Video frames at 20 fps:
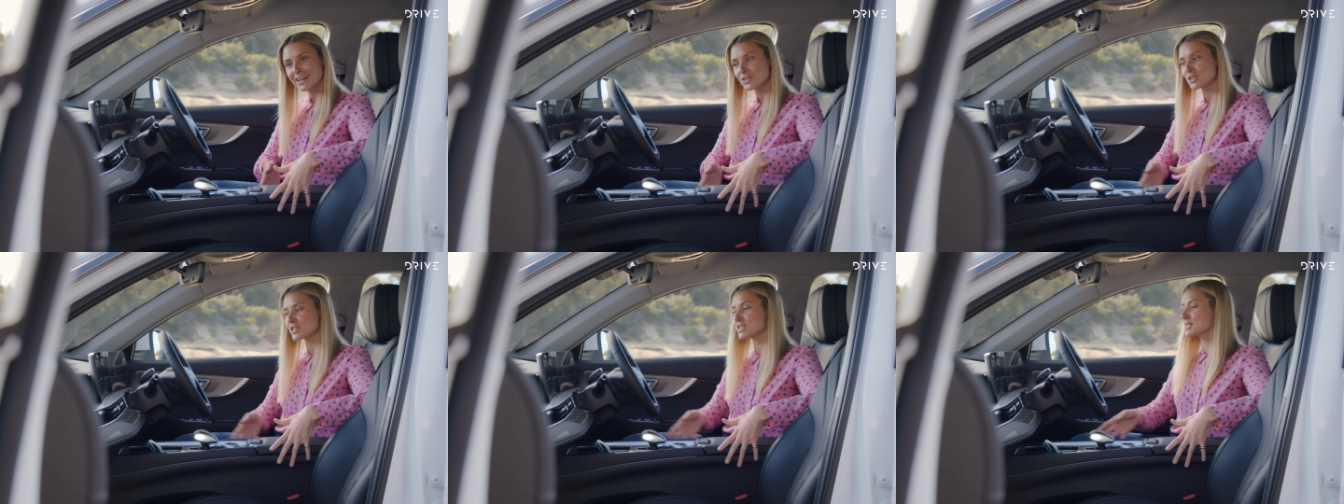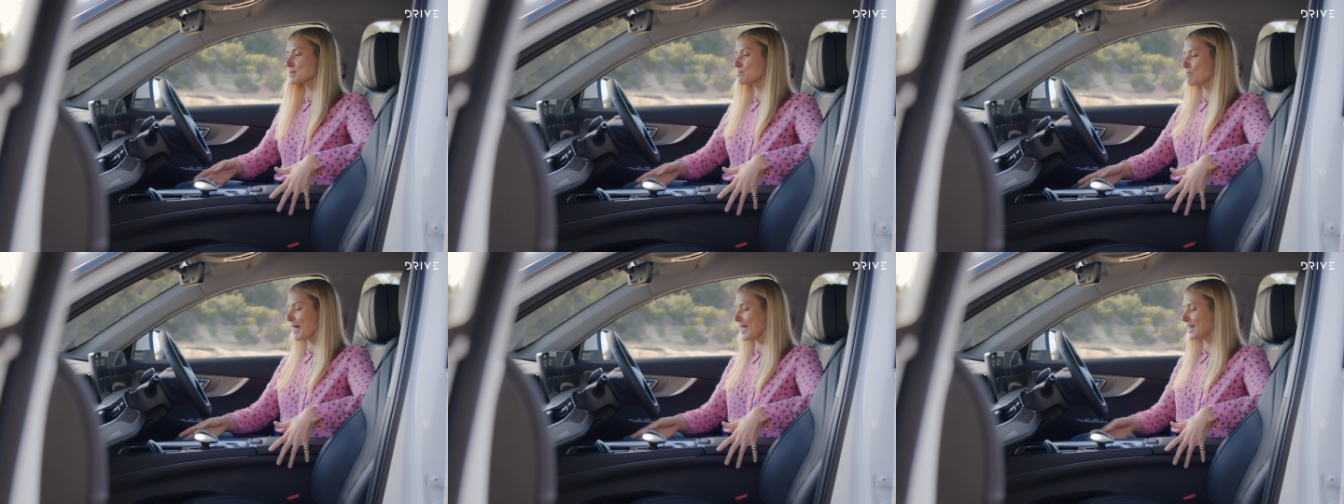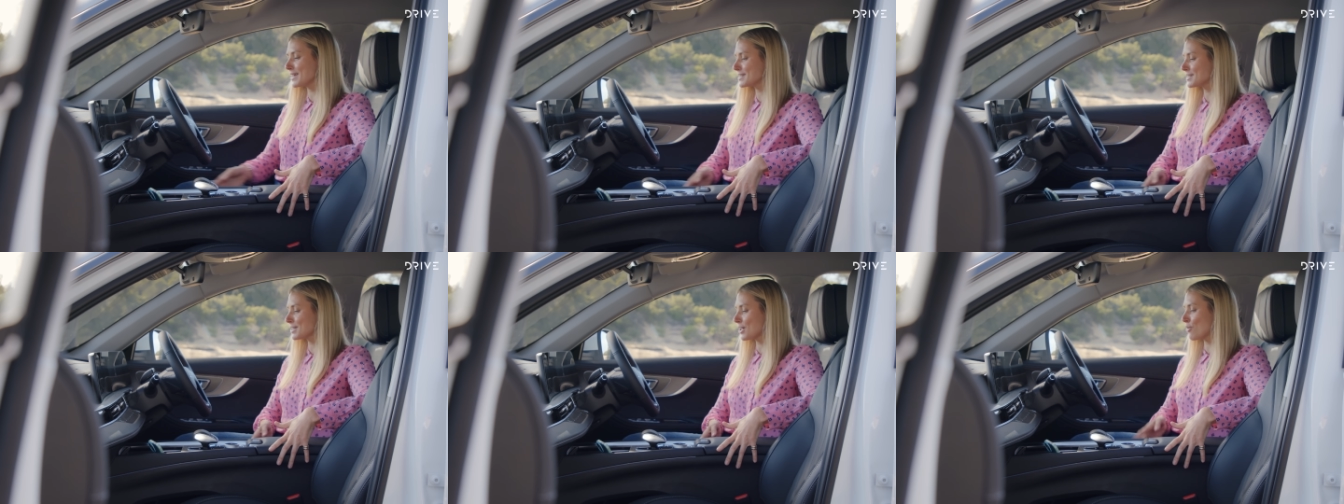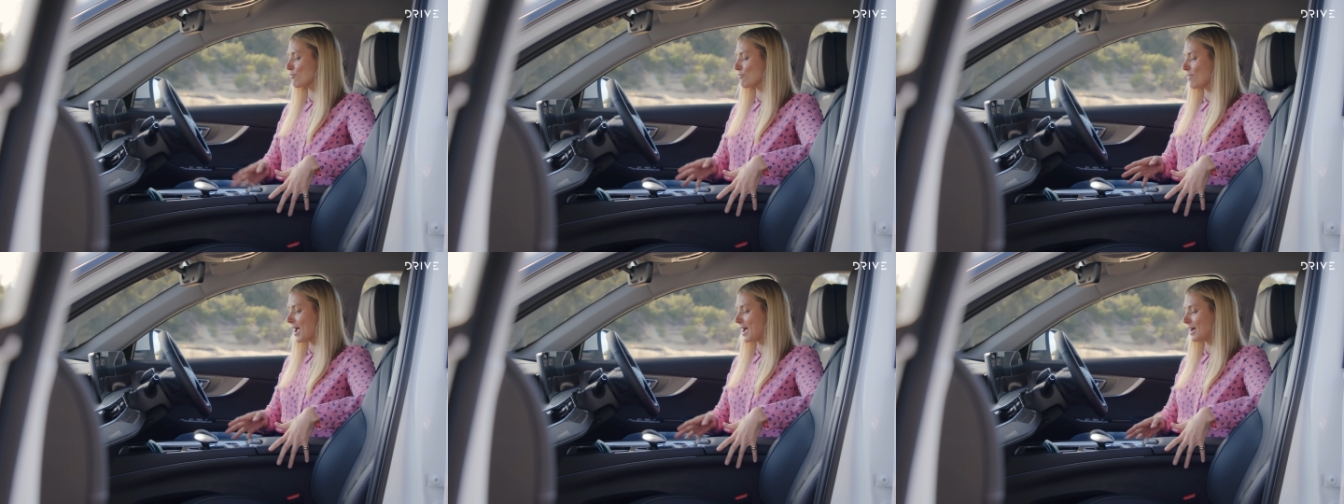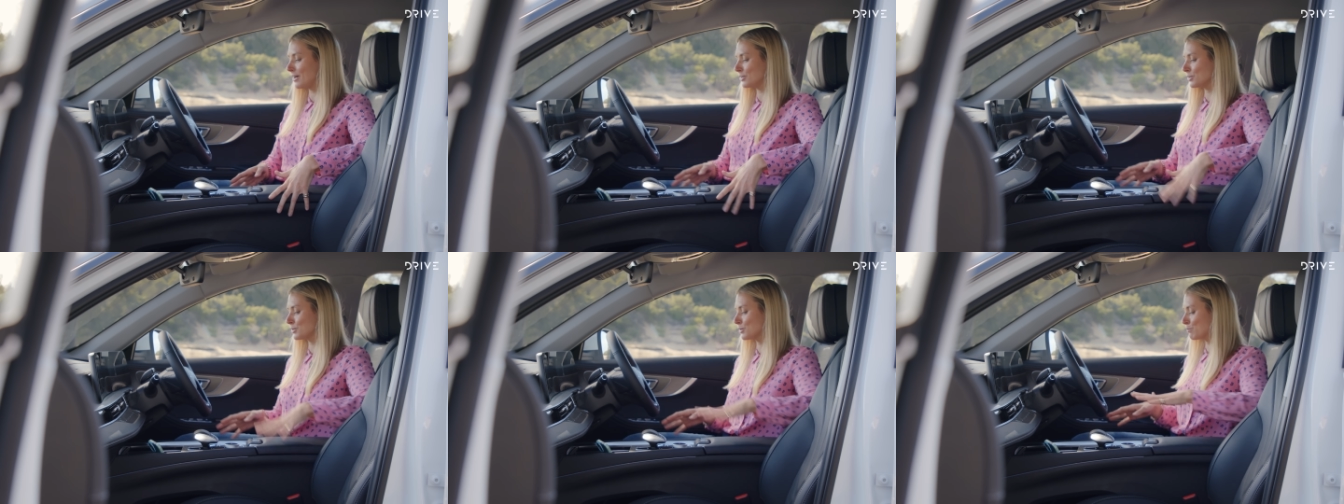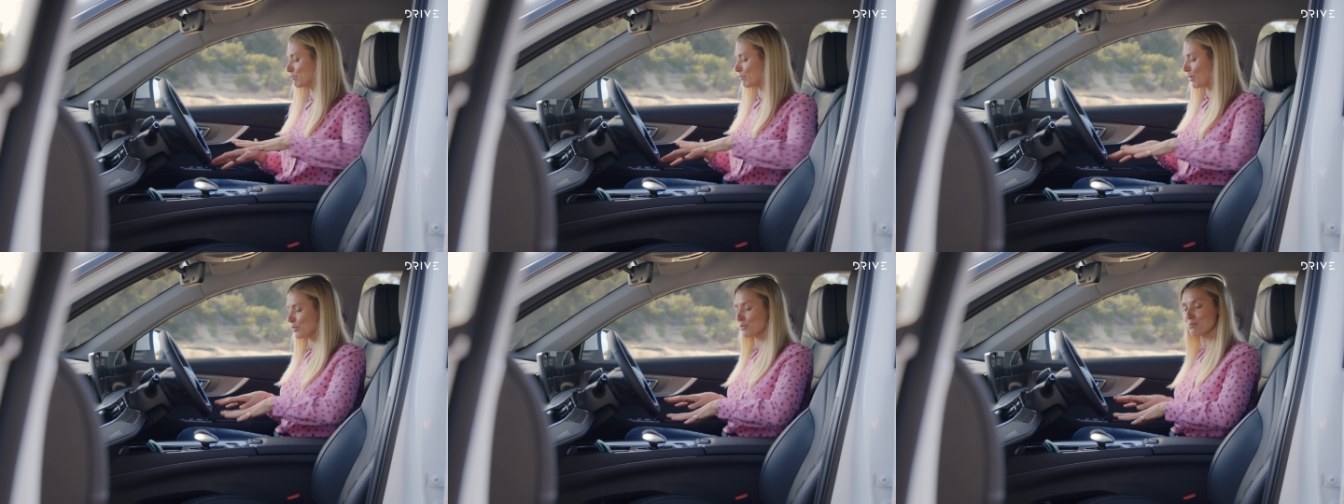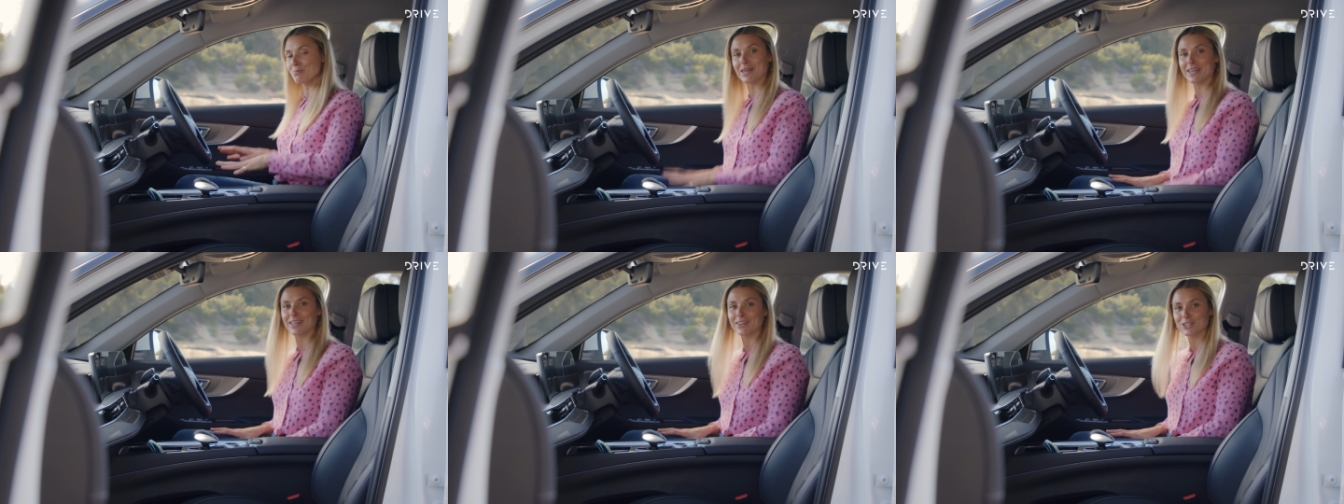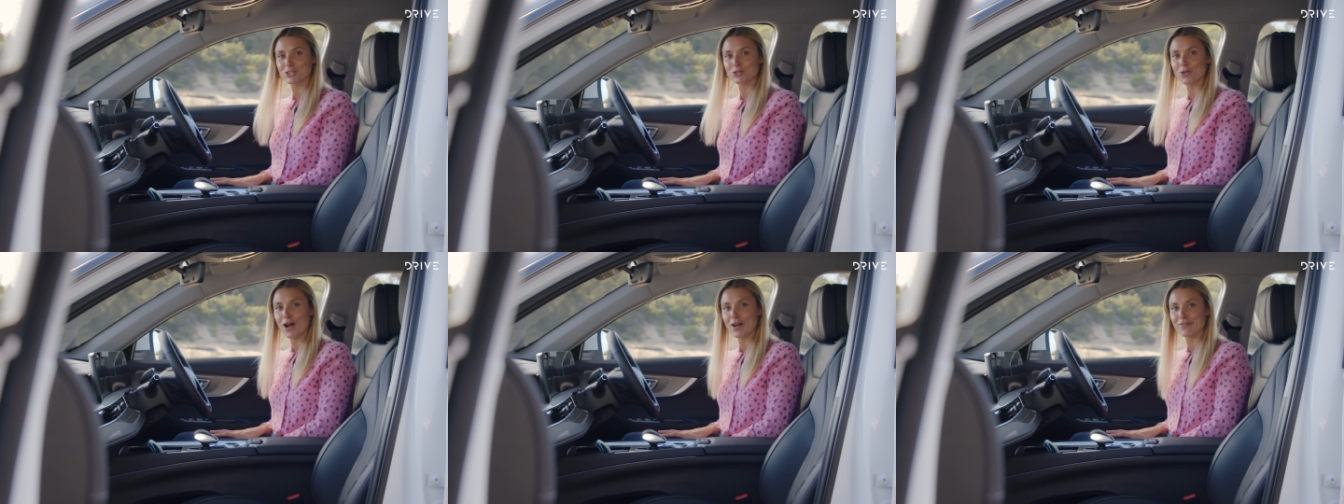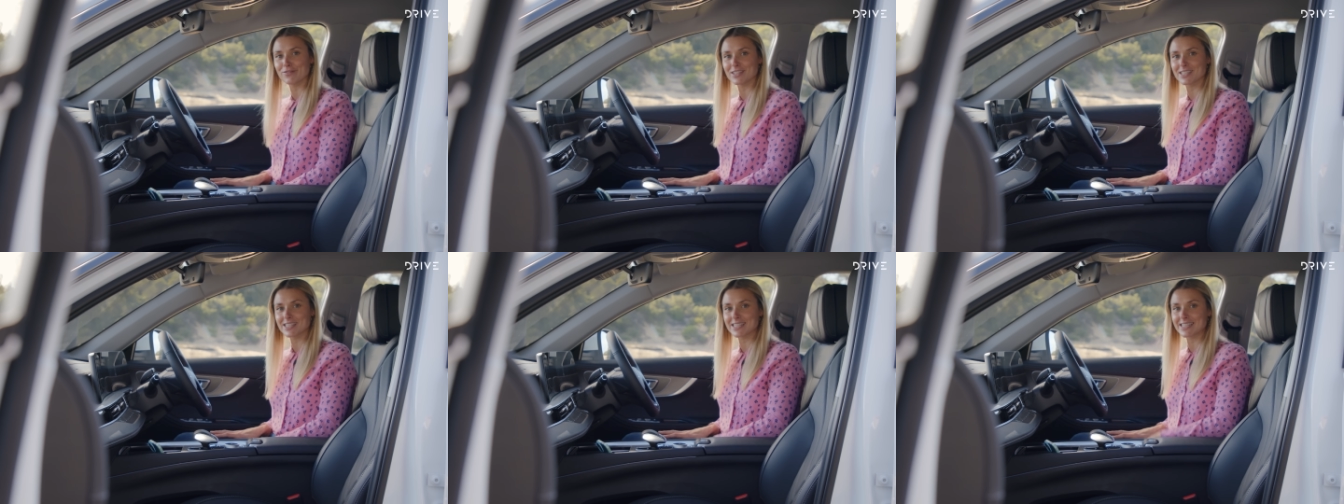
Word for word: the space around both me in the driver's